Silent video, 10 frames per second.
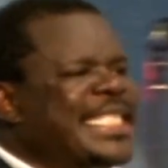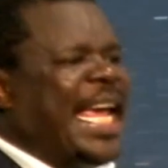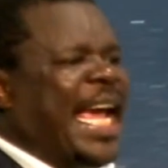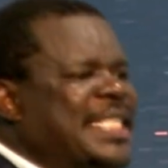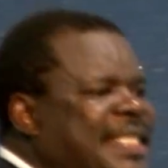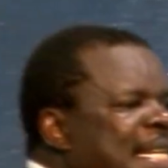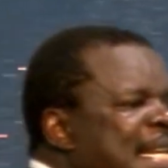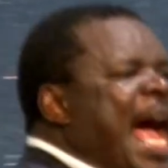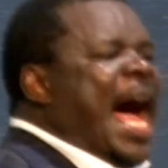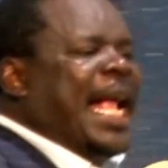his
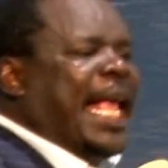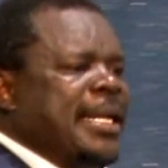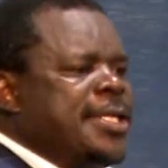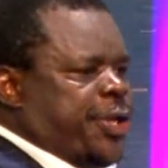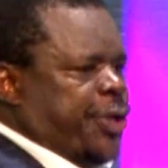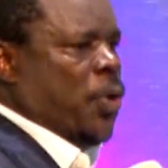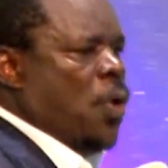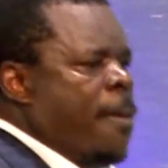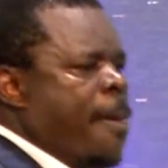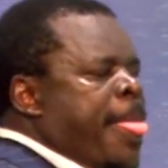case against you
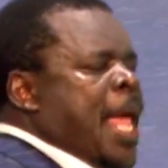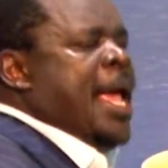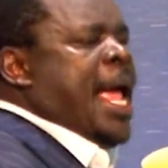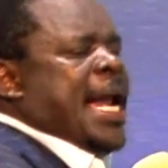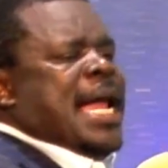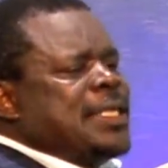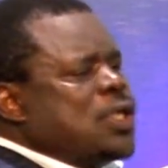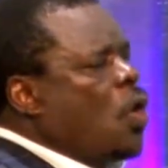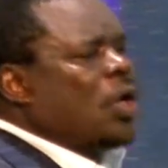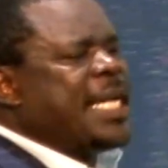and
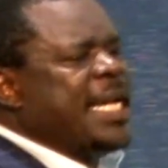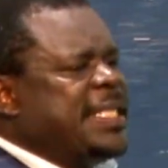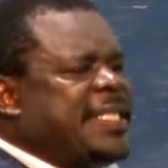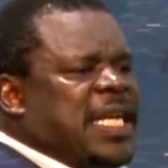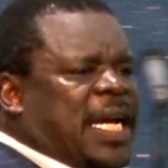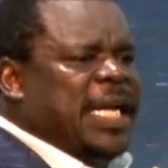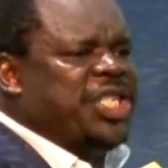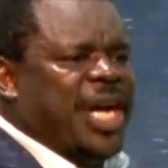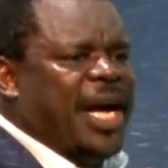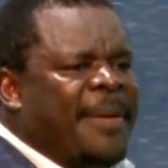has gotten a
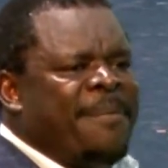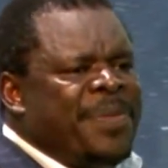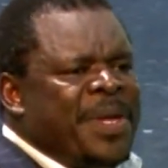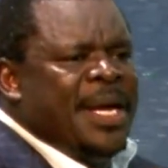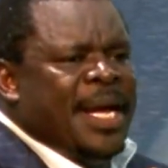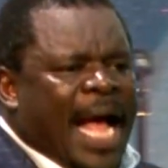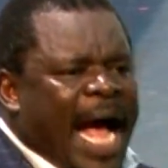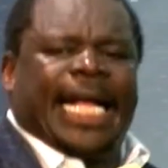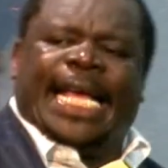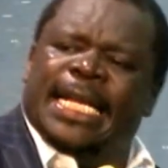signature
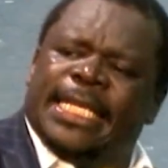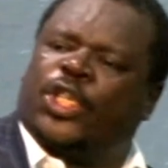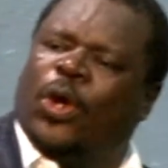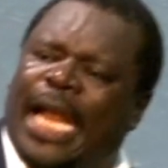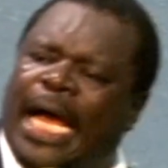against